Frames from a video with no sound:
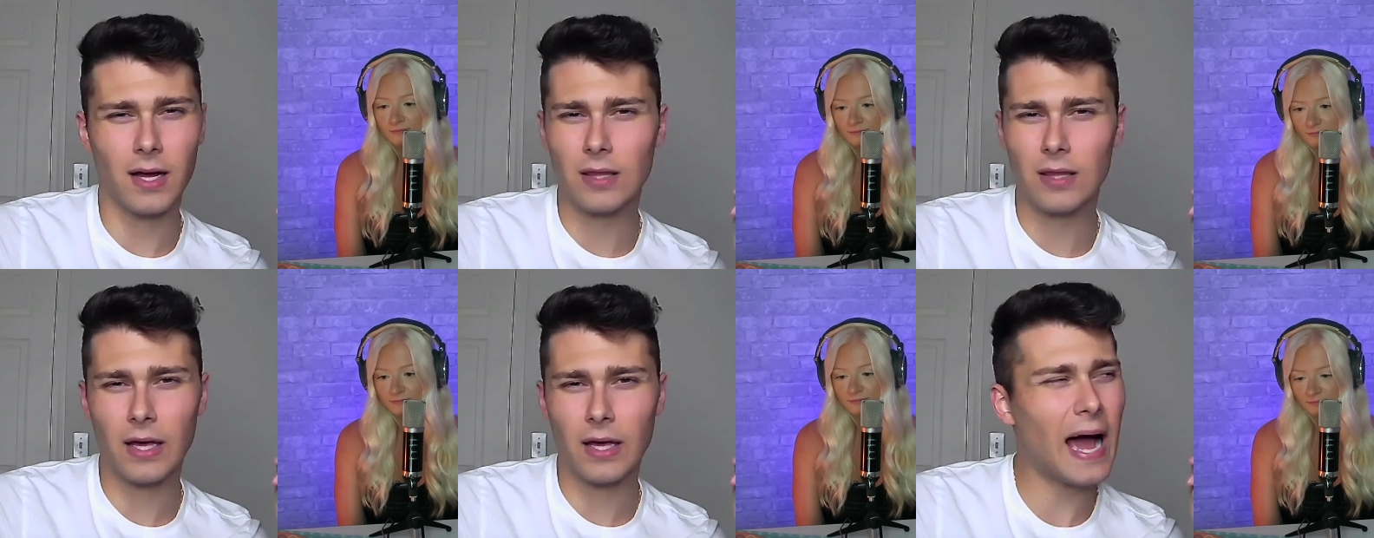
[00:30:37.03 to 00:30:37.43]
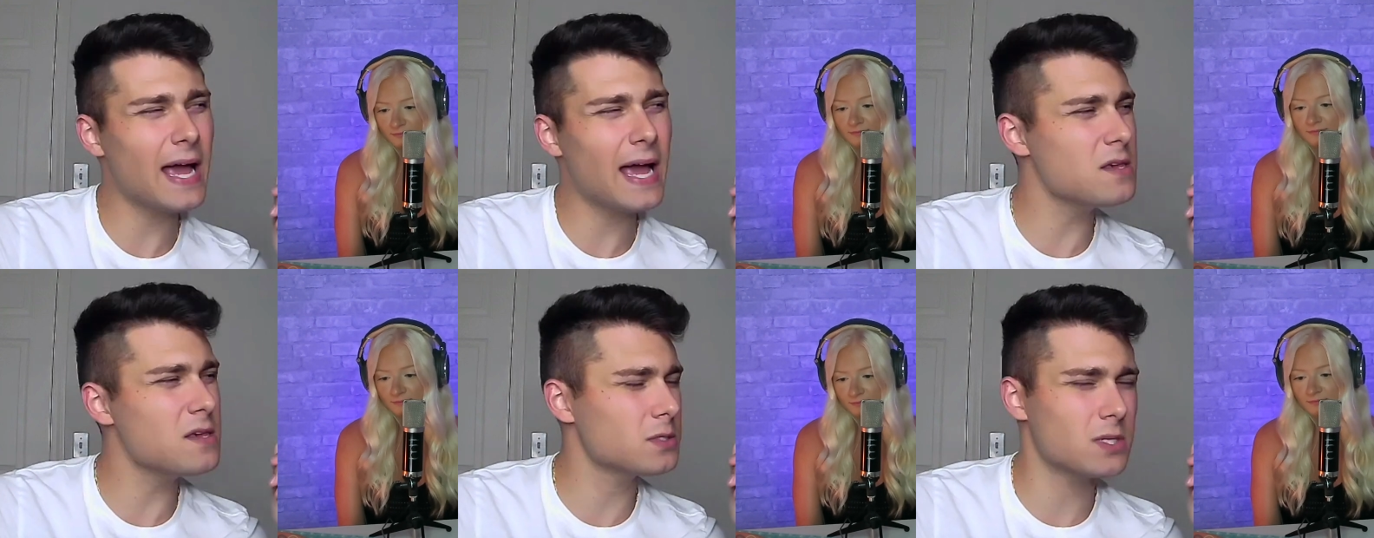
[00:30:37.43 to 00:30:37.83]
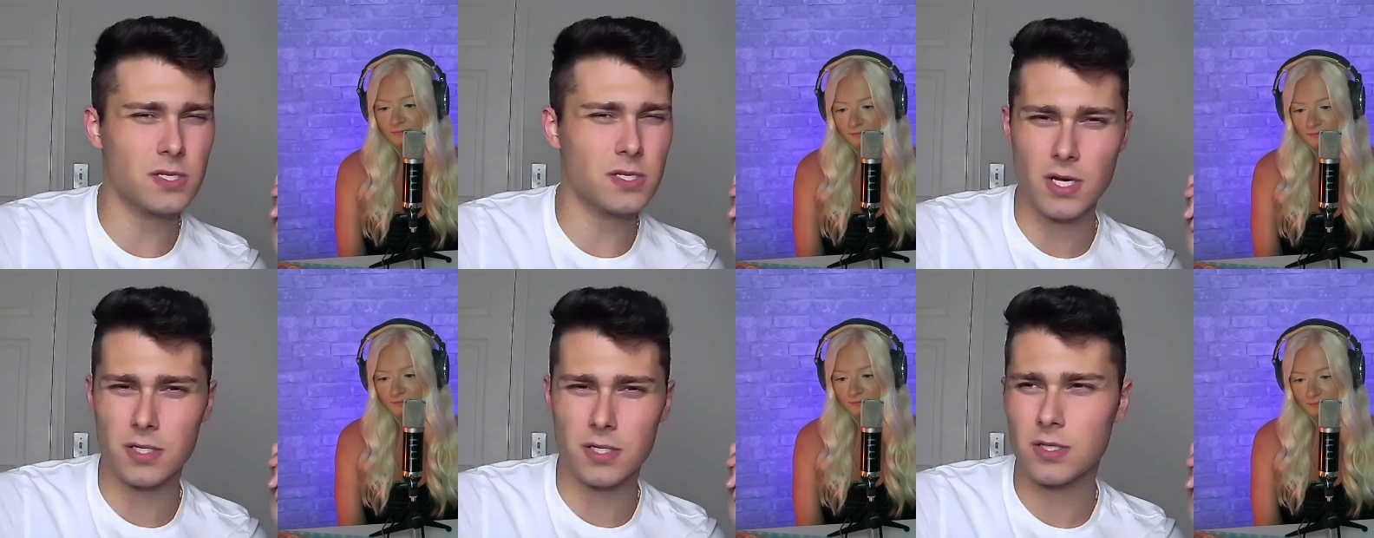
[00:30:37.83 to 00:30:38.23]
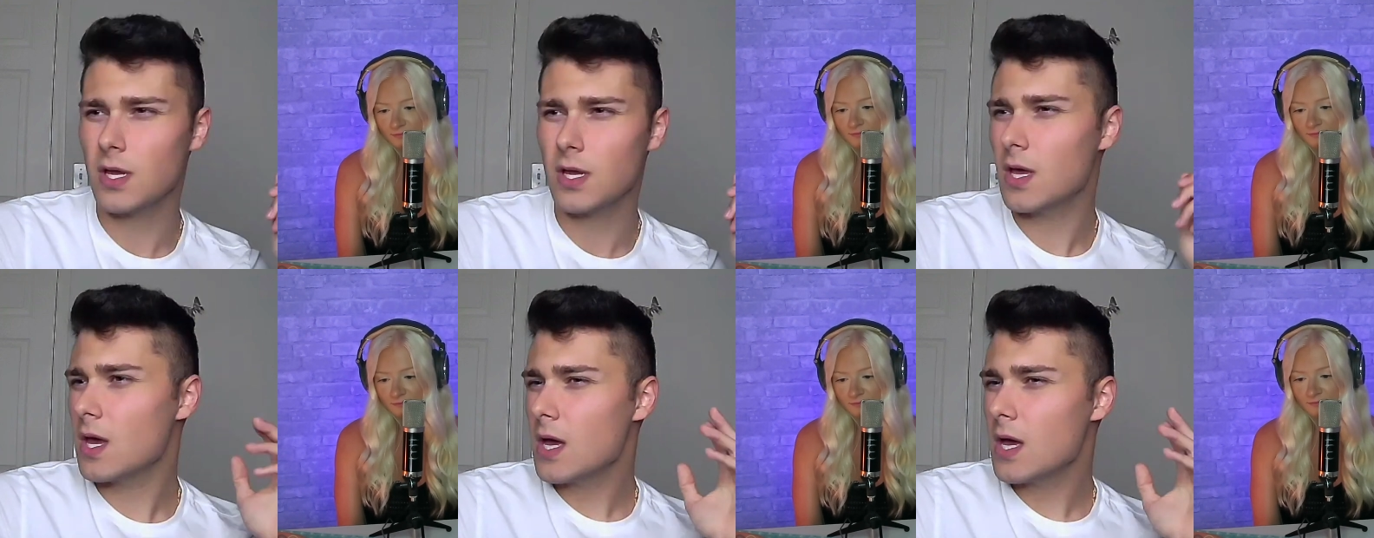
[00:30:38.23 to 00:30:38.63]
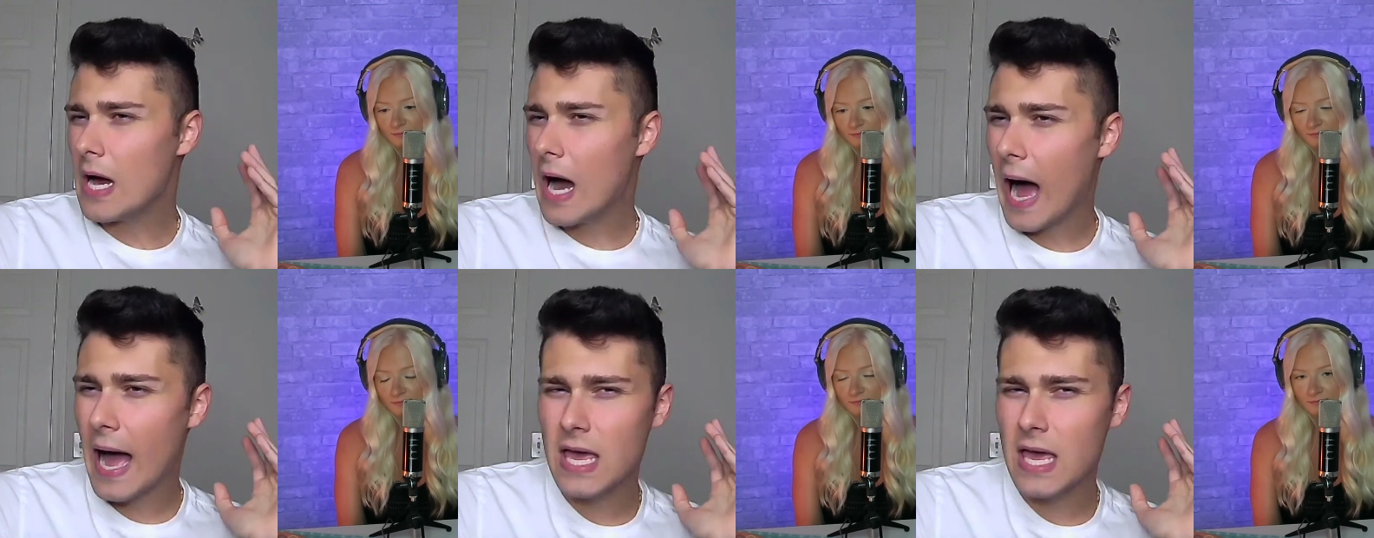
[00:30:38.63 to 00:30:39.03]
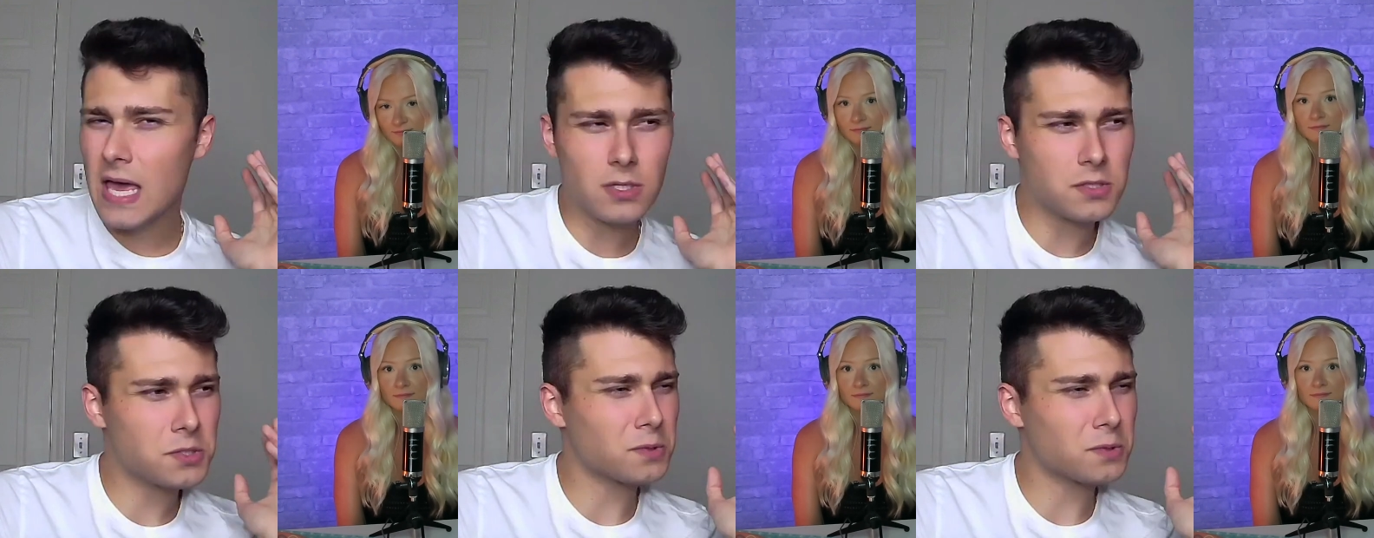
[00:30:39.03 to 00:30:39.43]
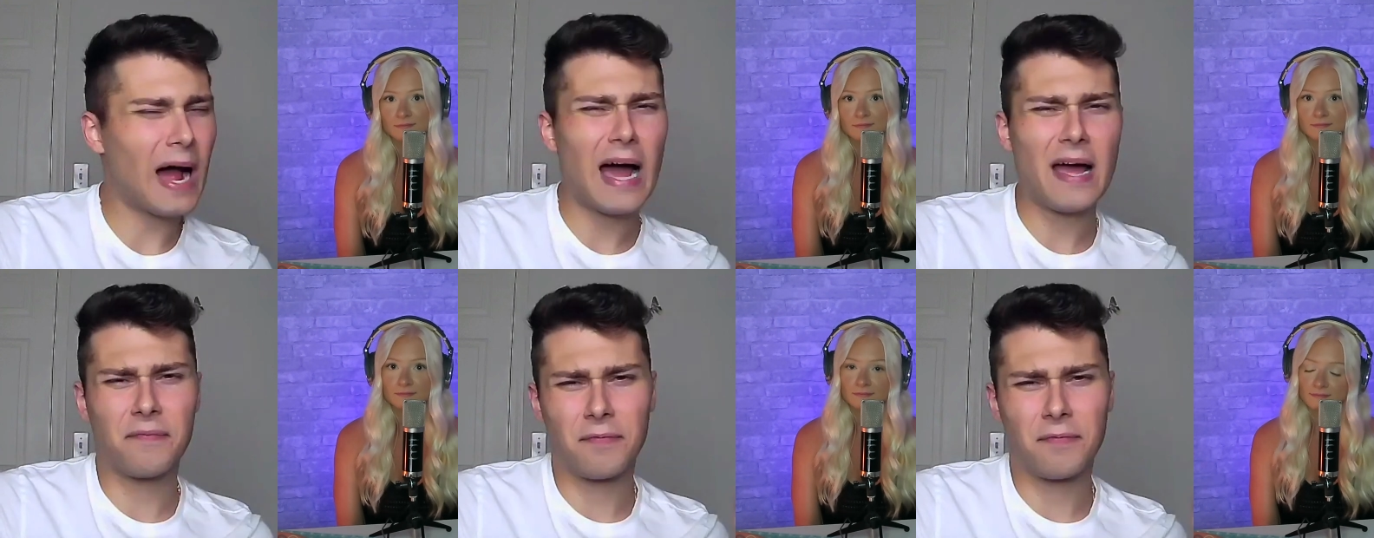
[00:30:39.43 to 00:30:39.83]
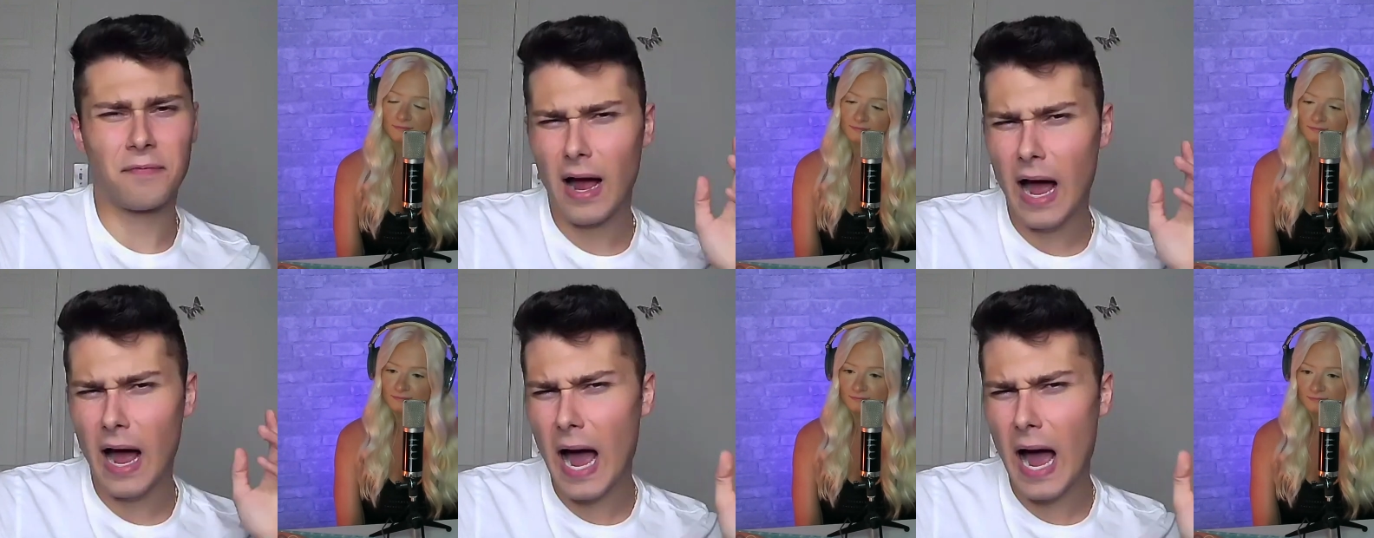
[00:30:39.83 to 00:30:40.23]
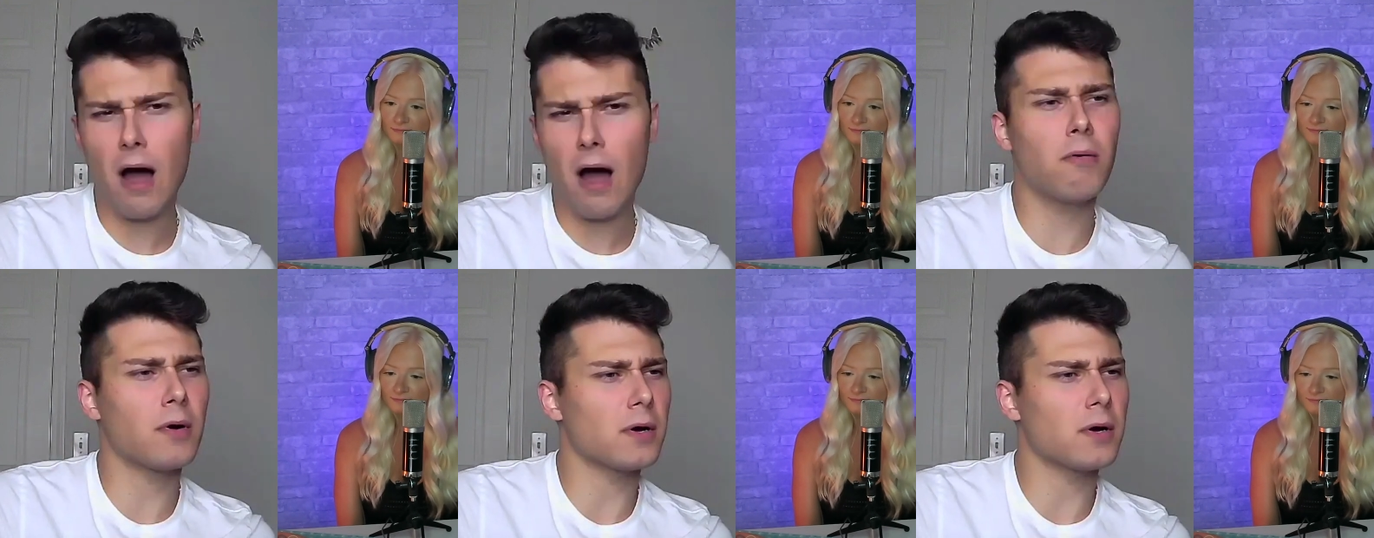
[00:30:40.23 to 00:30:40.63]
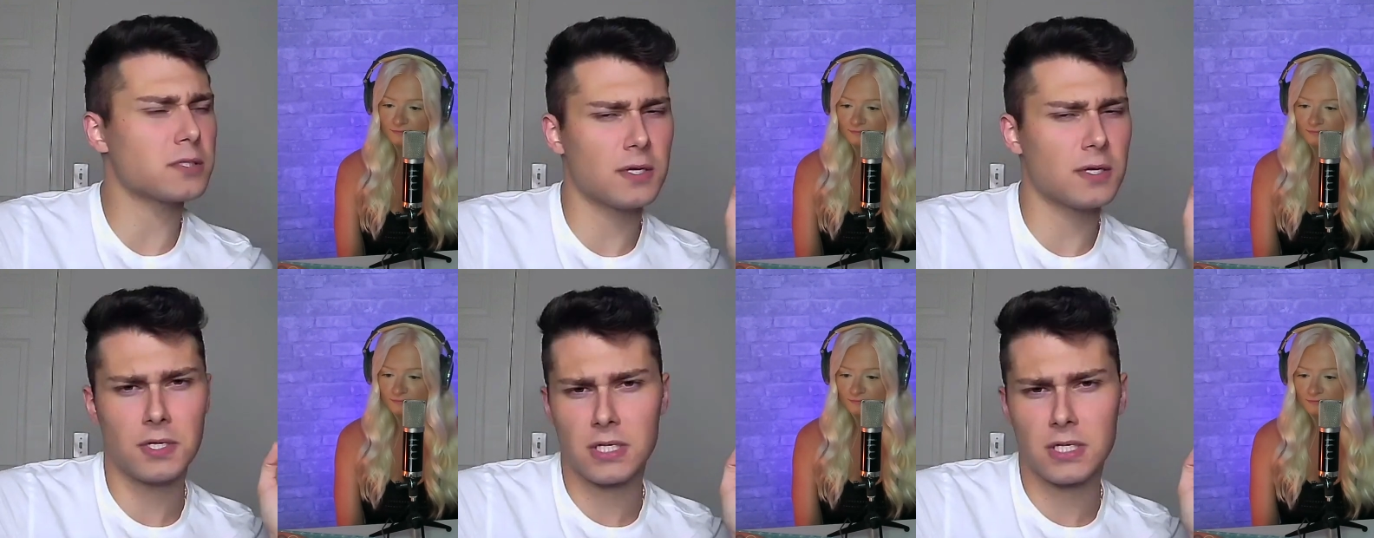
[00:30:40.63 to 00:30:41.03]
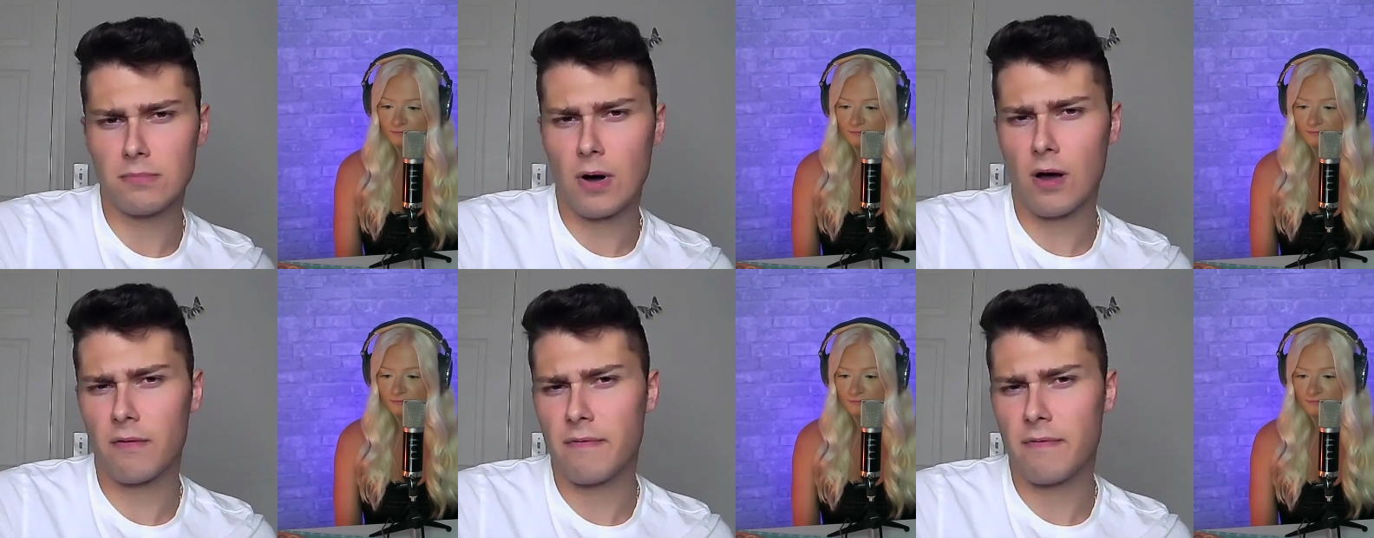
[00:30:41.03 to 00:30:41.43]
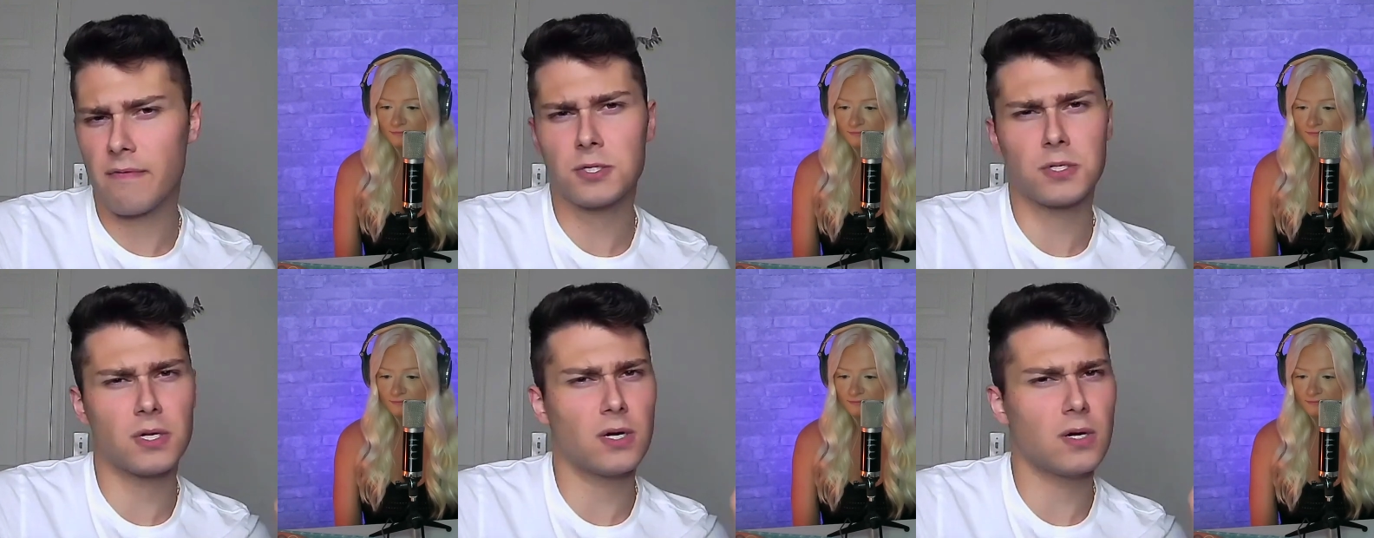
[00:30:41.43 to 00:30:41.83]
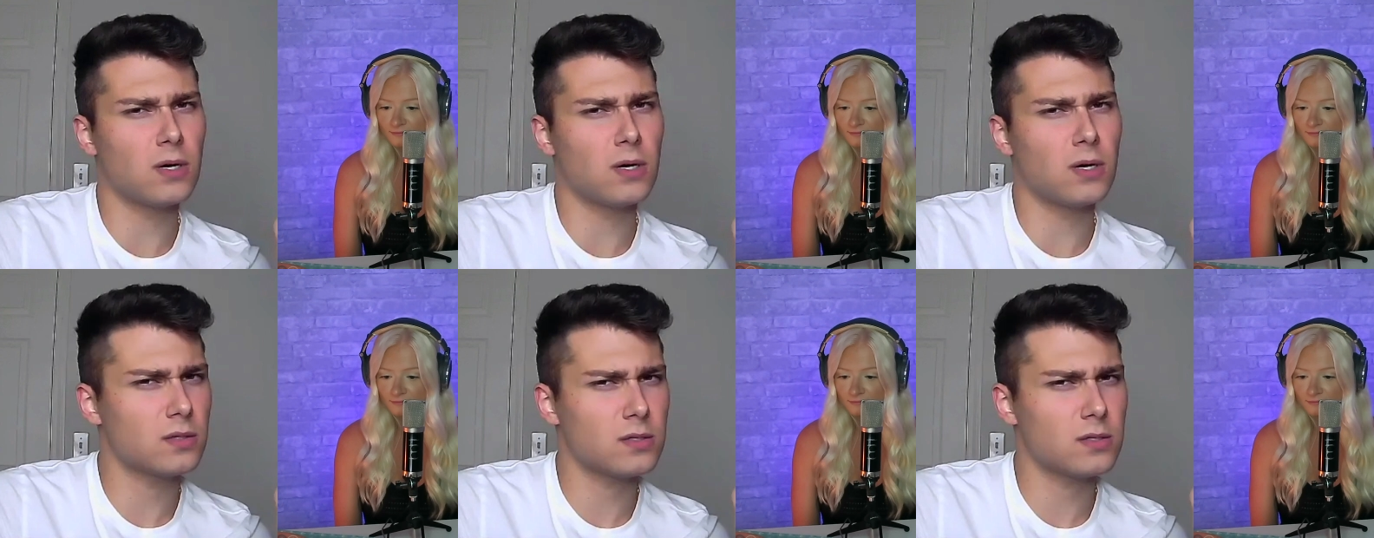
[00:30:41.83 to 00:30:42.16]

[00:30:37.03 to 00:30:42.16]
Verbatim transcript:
Speaker 1: Like I used to drive for hours listening to motivational,